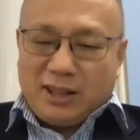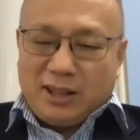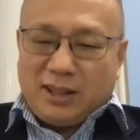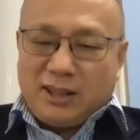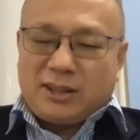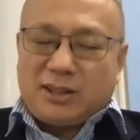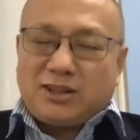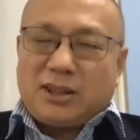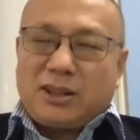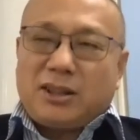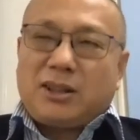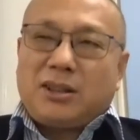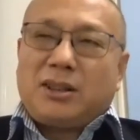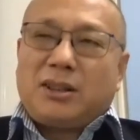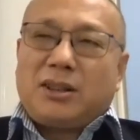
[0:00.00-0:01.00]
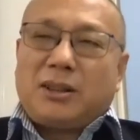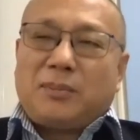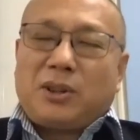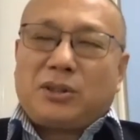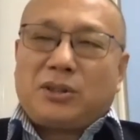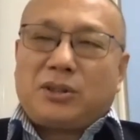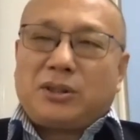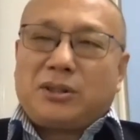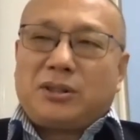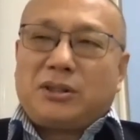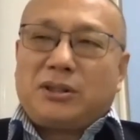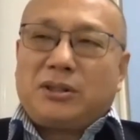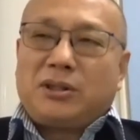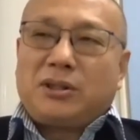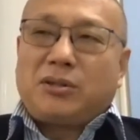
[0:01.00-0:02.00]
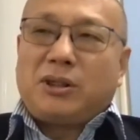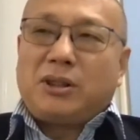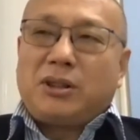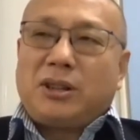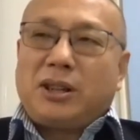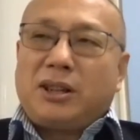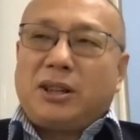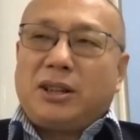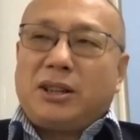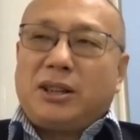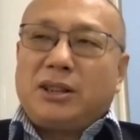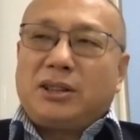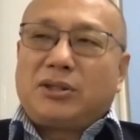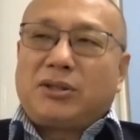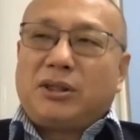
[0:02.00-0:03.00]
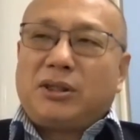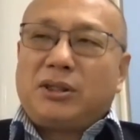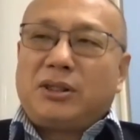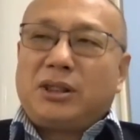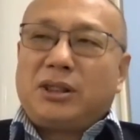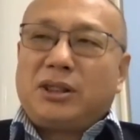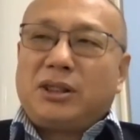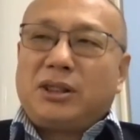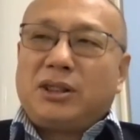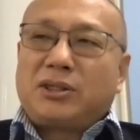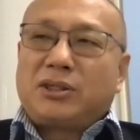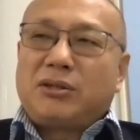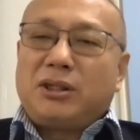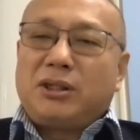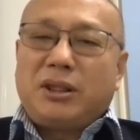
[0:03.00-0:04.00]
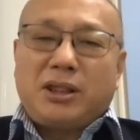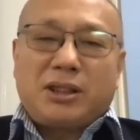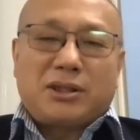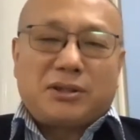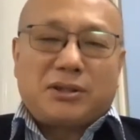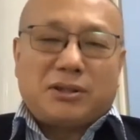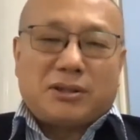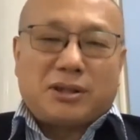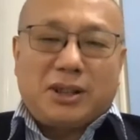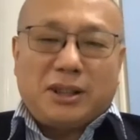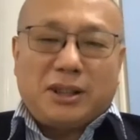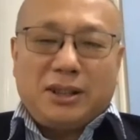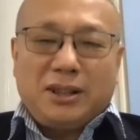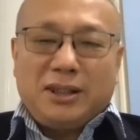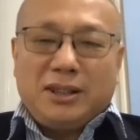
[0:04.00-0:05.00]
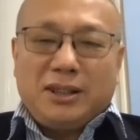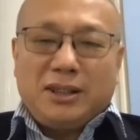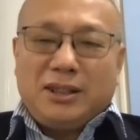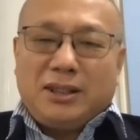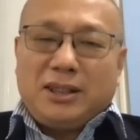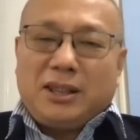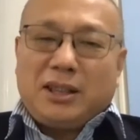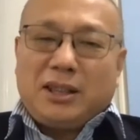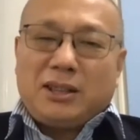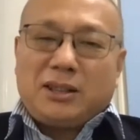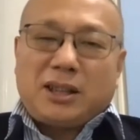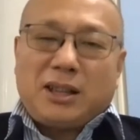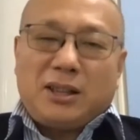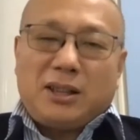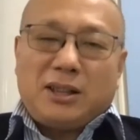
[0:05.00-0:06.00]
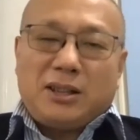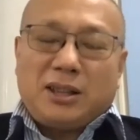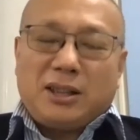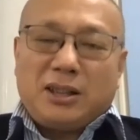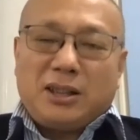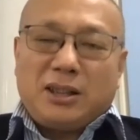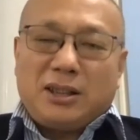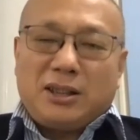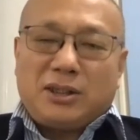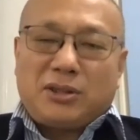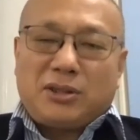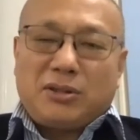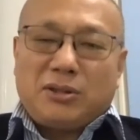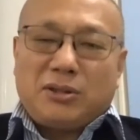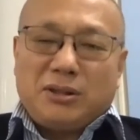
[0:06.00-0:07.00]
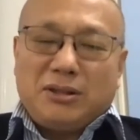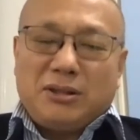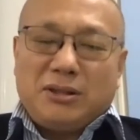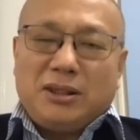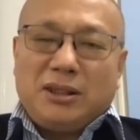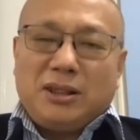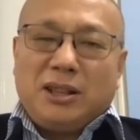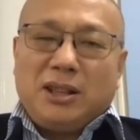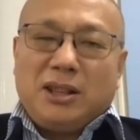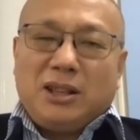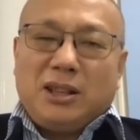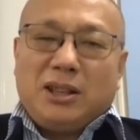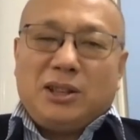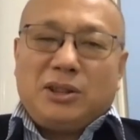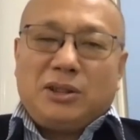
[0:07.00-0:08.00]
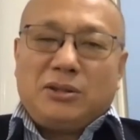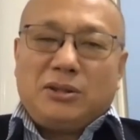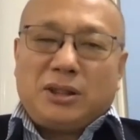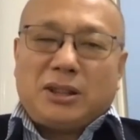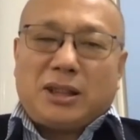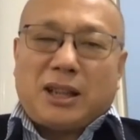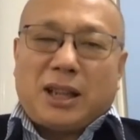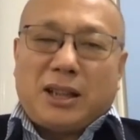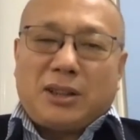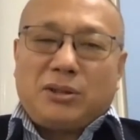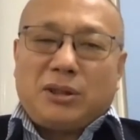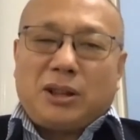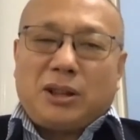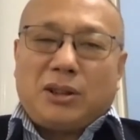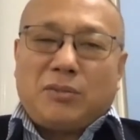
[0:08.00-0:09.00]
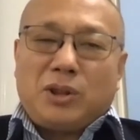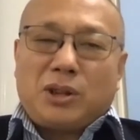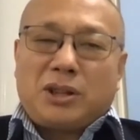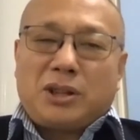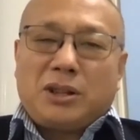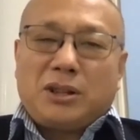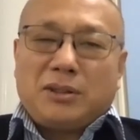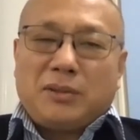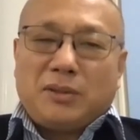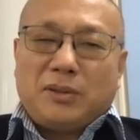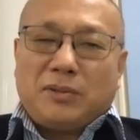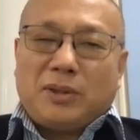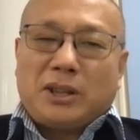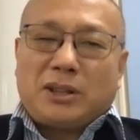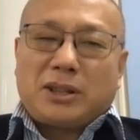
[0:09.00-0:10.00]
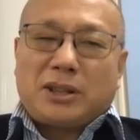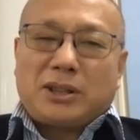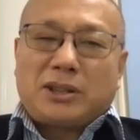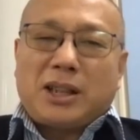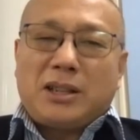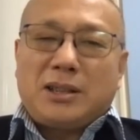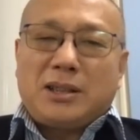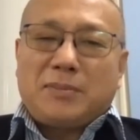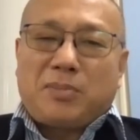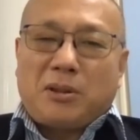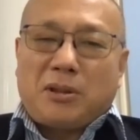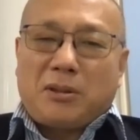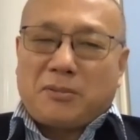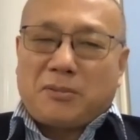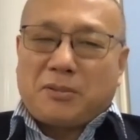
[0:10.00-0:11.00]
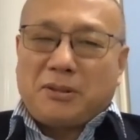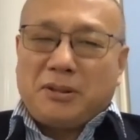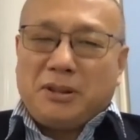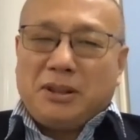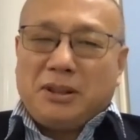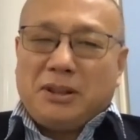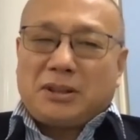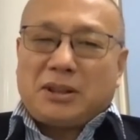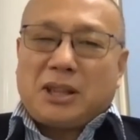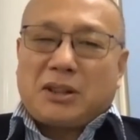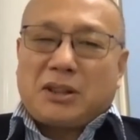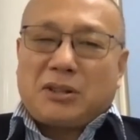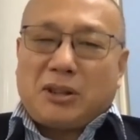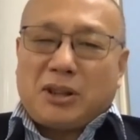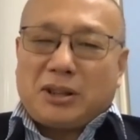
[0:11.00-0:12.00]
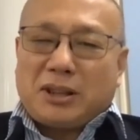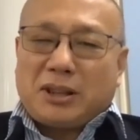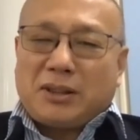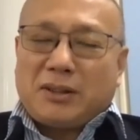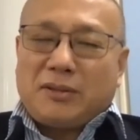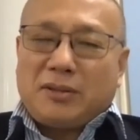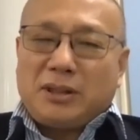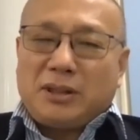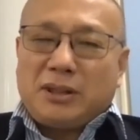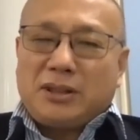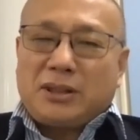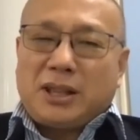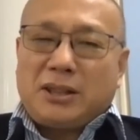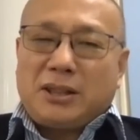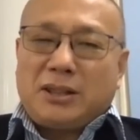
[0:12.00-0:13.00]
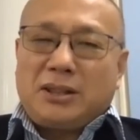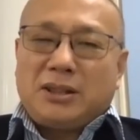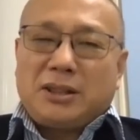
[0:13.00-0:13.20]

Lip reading: is about 23 years ago, okay? And then, so you and I are working with the scanning probe technology. That